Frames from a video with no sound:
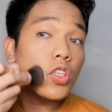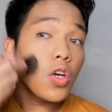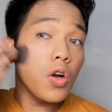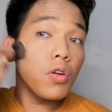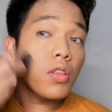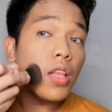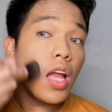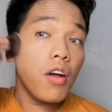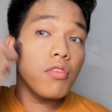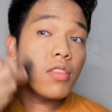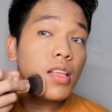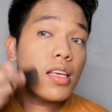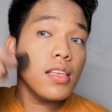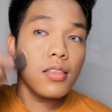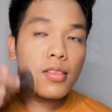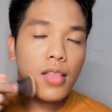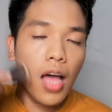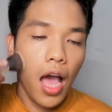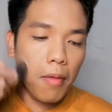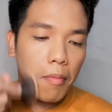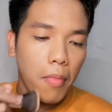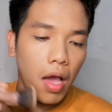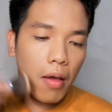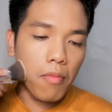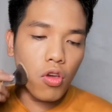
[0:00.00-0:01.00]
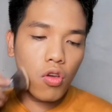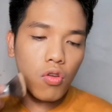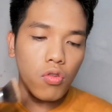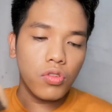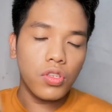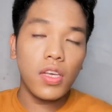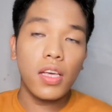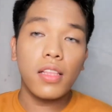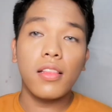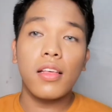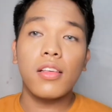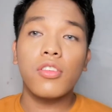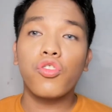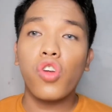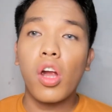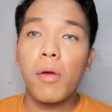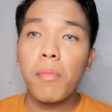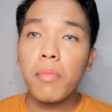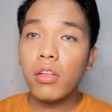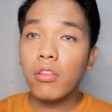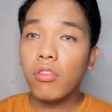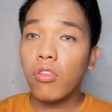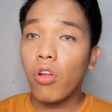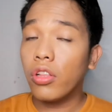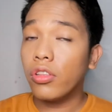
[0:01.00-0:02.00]
So, now this time, I'm using this
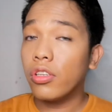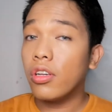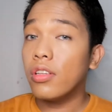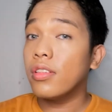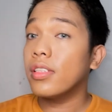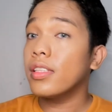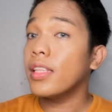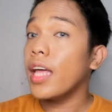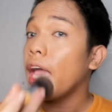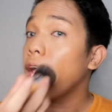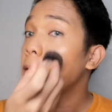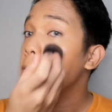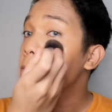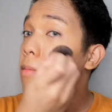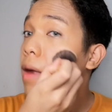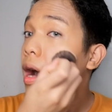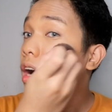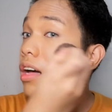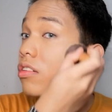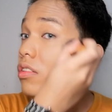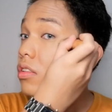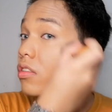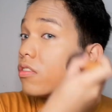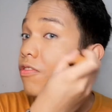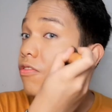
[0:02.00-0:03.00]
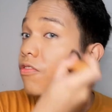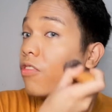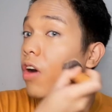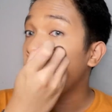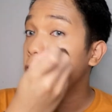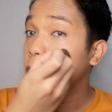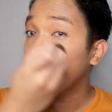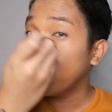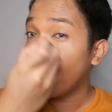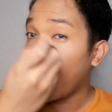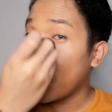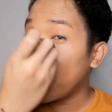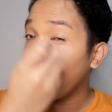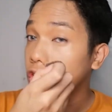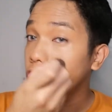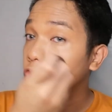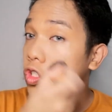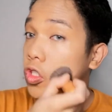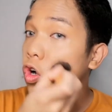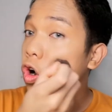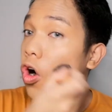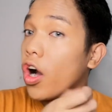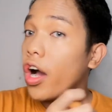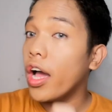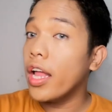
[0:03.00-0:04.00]
Rimmel London Stay Matte
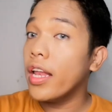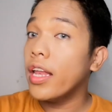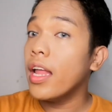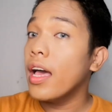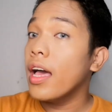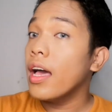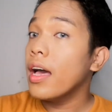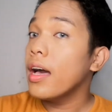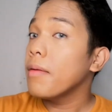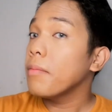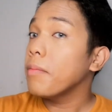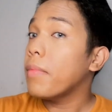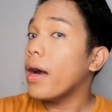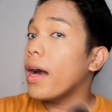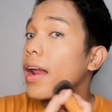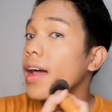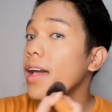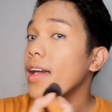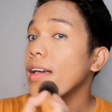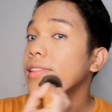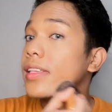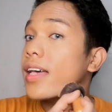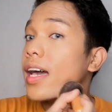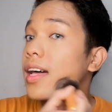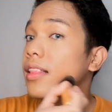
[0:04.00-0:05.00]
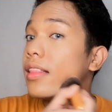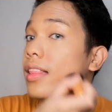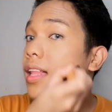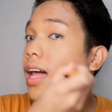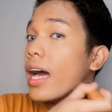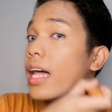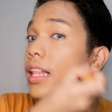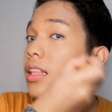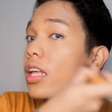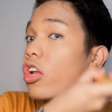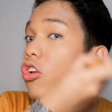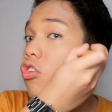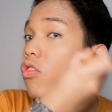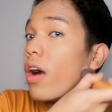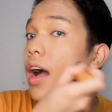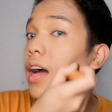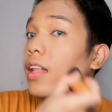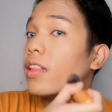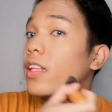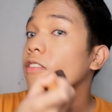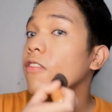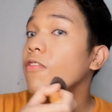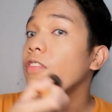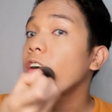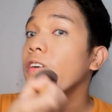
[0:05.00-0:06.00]
Foundation para iset natin yung
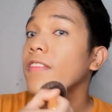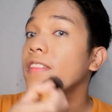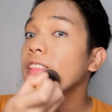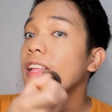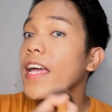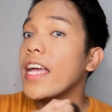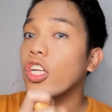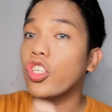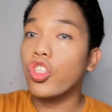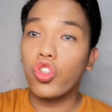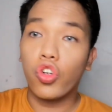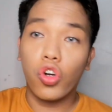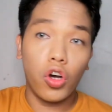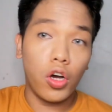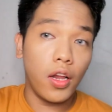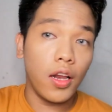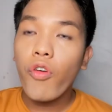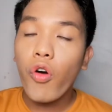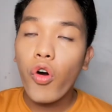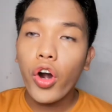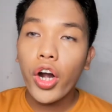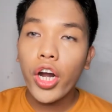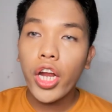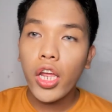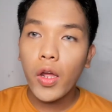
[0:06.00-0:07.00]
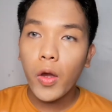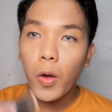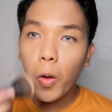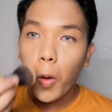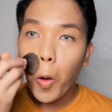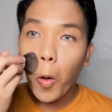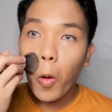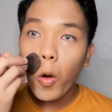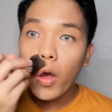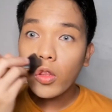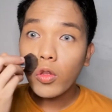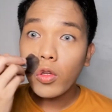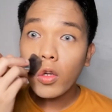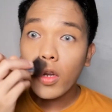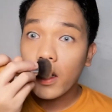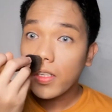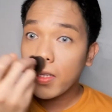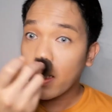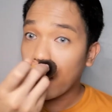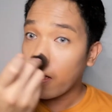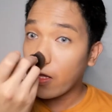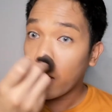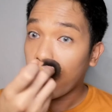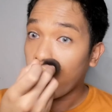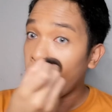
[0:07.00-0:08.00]
ating foundation. Before you go into
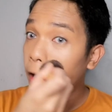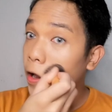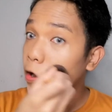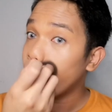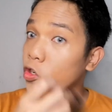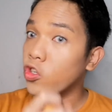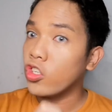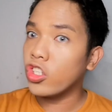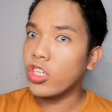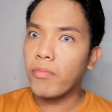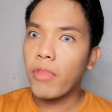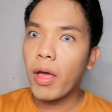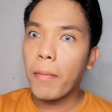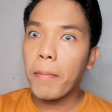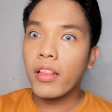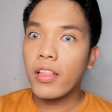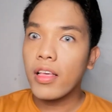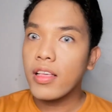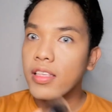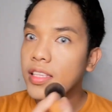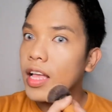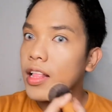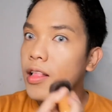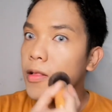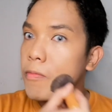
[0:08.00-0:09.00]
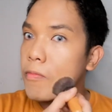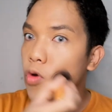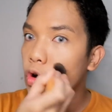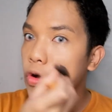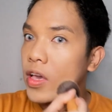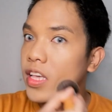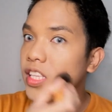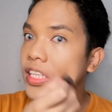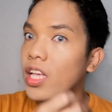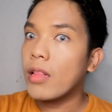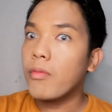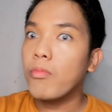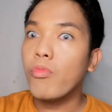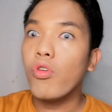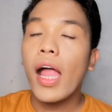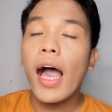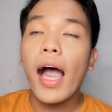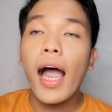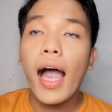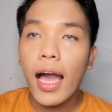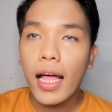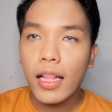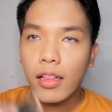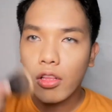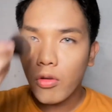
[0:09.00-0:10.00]
relationship, dapat iset mo
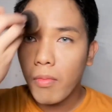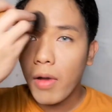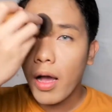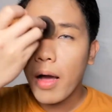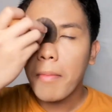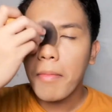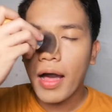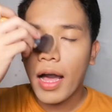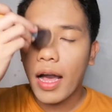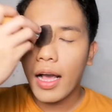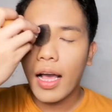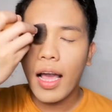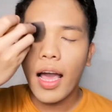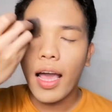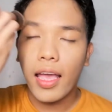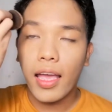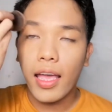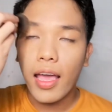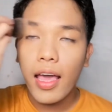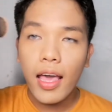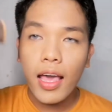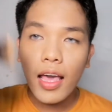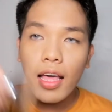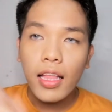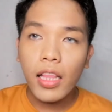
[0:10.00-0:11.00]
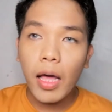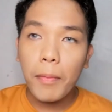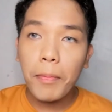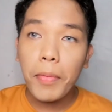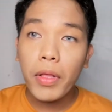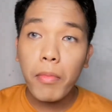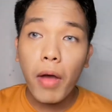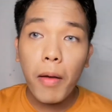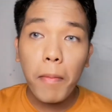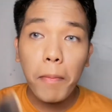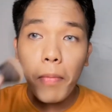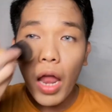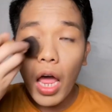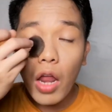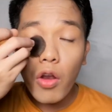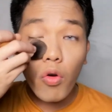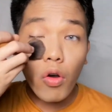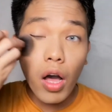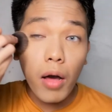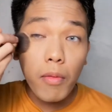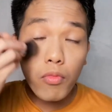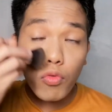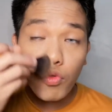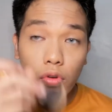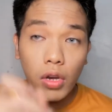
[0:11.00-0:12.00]
lahat ng mga bagay. Dapat magplano
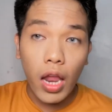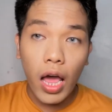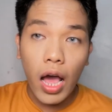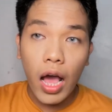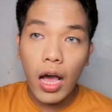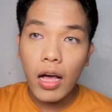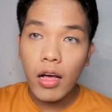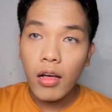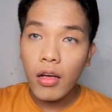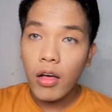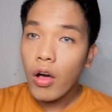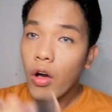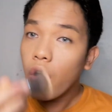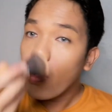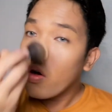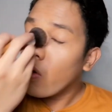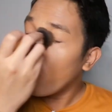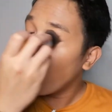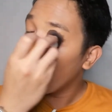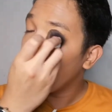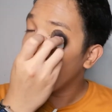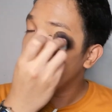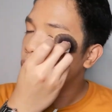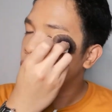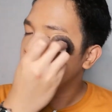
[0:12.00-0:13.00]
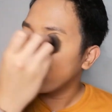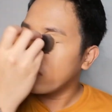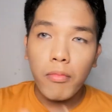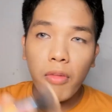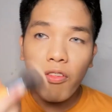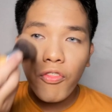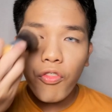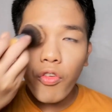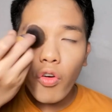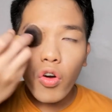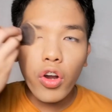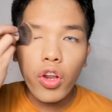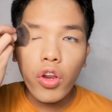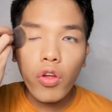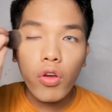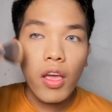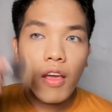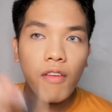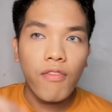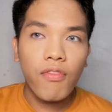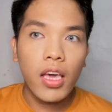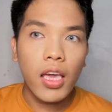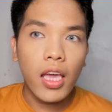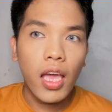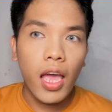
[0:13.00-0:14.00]
ka muna kung before you
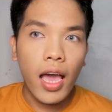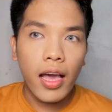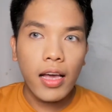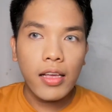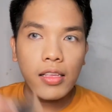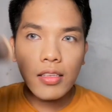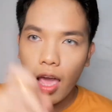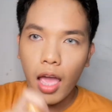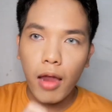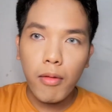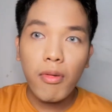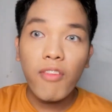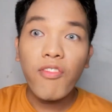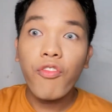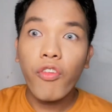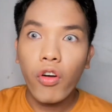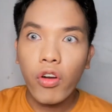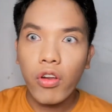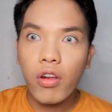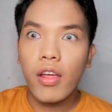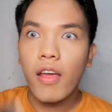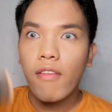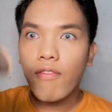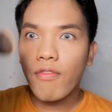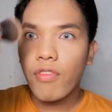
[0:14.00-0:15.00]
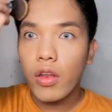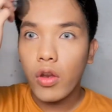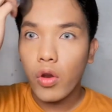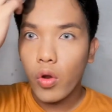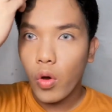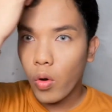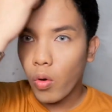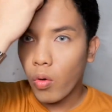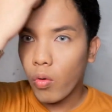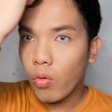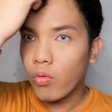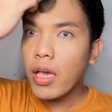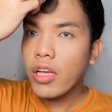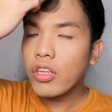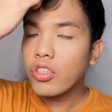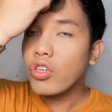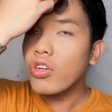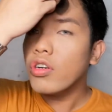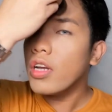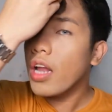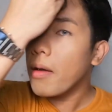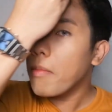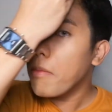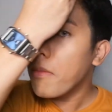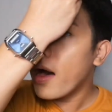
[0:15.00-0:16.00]
give the yes and before you give the no. Make
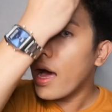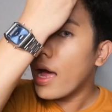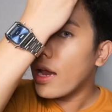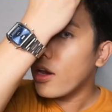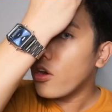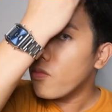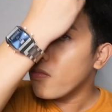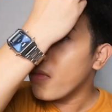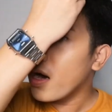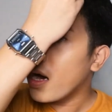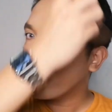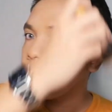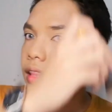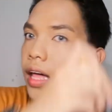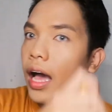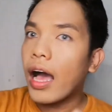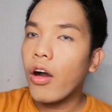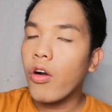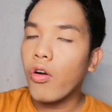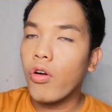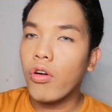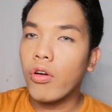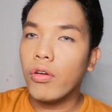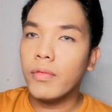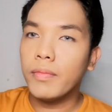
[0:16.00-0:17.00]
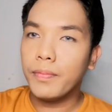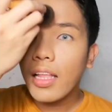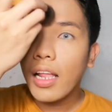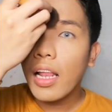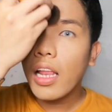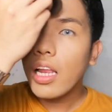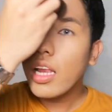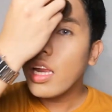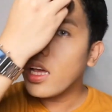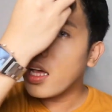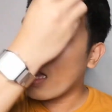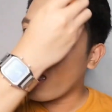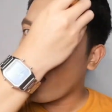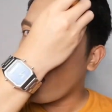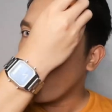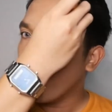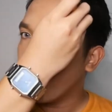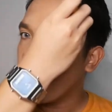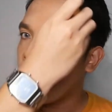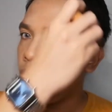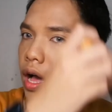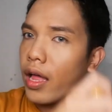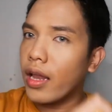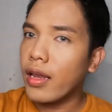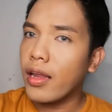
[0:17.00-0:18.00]
sure naman yung mga taong
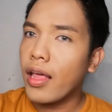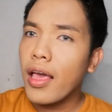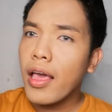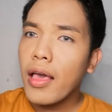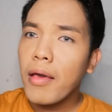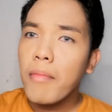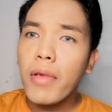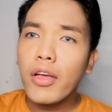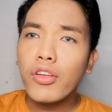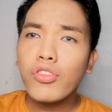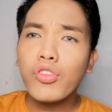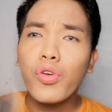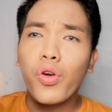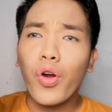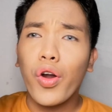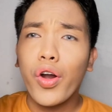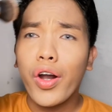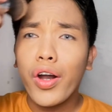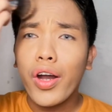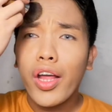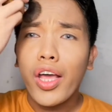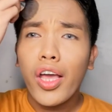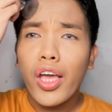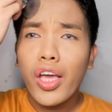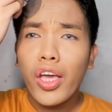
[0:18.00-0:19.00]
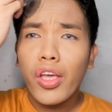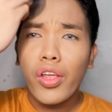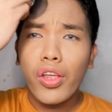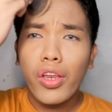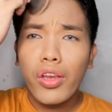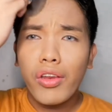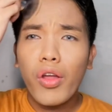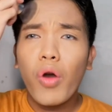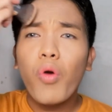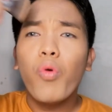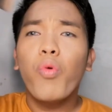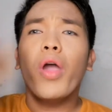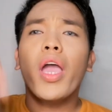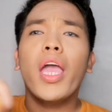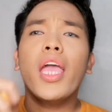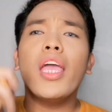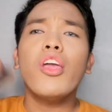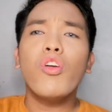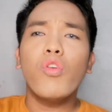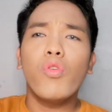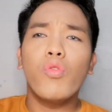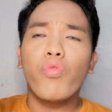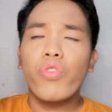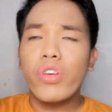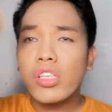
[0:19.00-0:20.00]
nililigawan, make sure the way
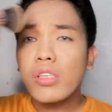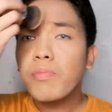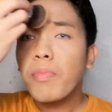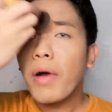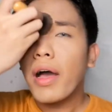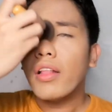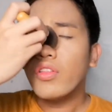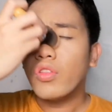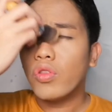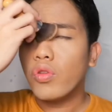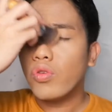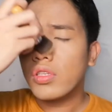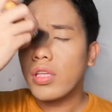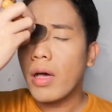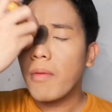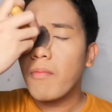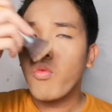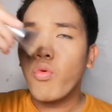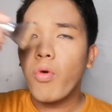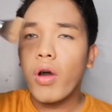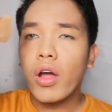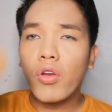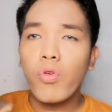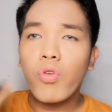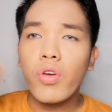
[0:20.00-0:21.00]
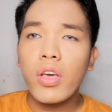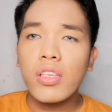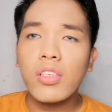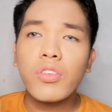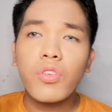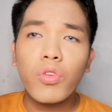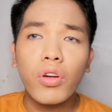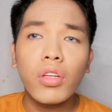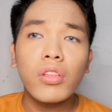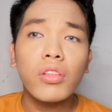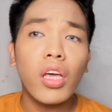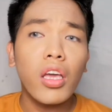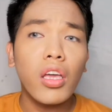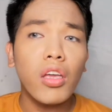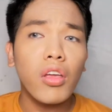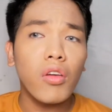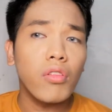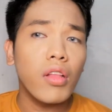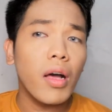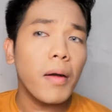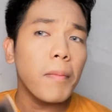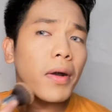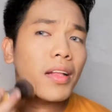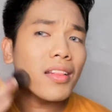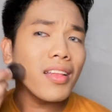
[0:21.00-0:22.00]
you respond to someone who is courting you,
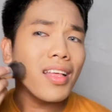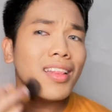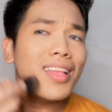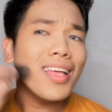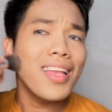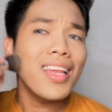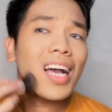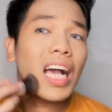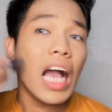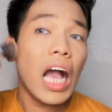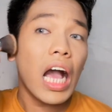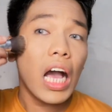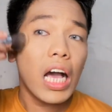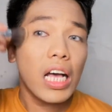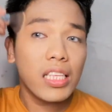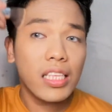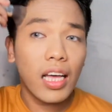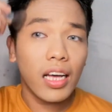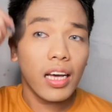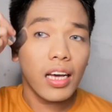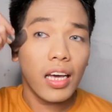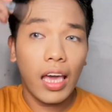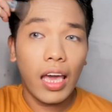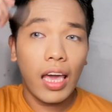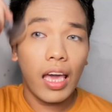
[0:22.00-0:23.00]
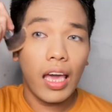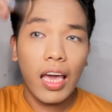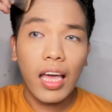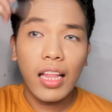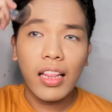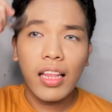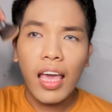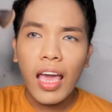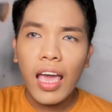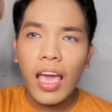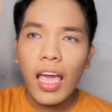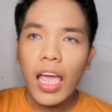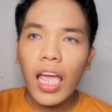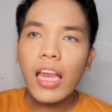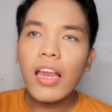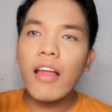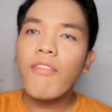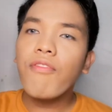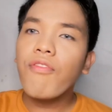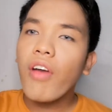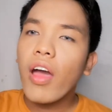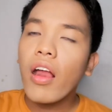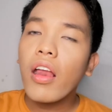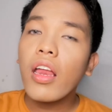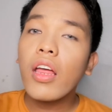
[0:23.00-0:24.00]
dapat hindi nakakasakit in a
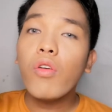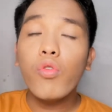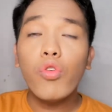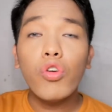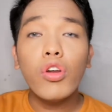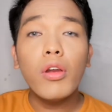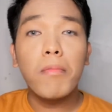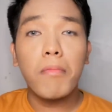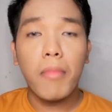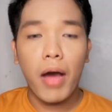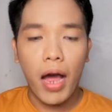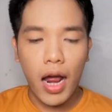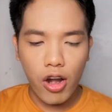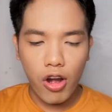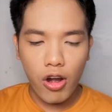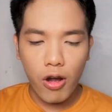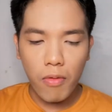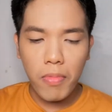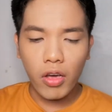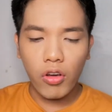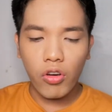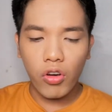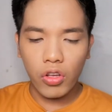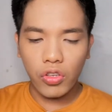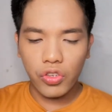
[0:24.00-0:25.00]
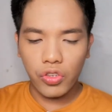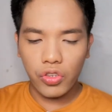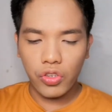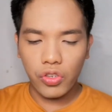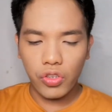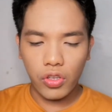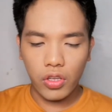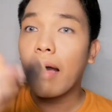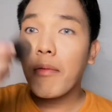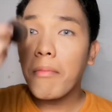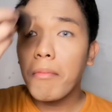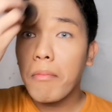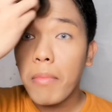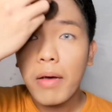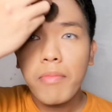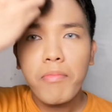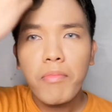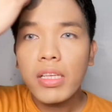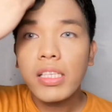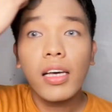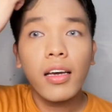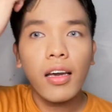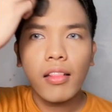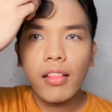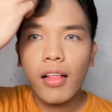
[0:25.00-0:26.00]
very good manner because
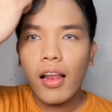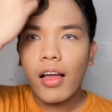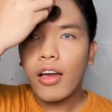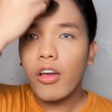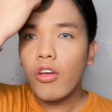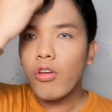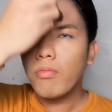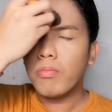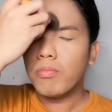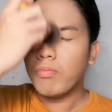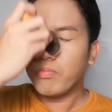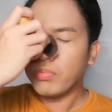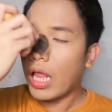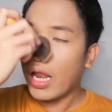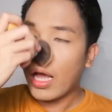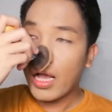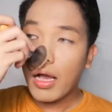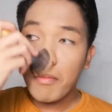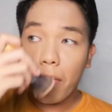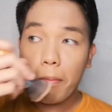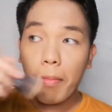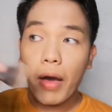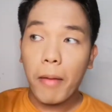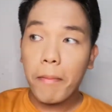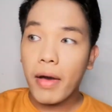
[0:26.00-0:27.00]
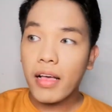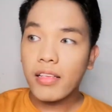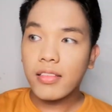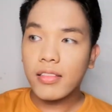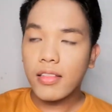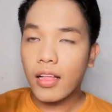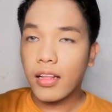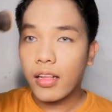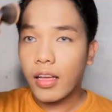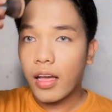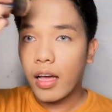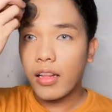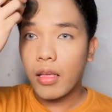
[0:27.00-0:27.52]
masakit talagang mababasted ka,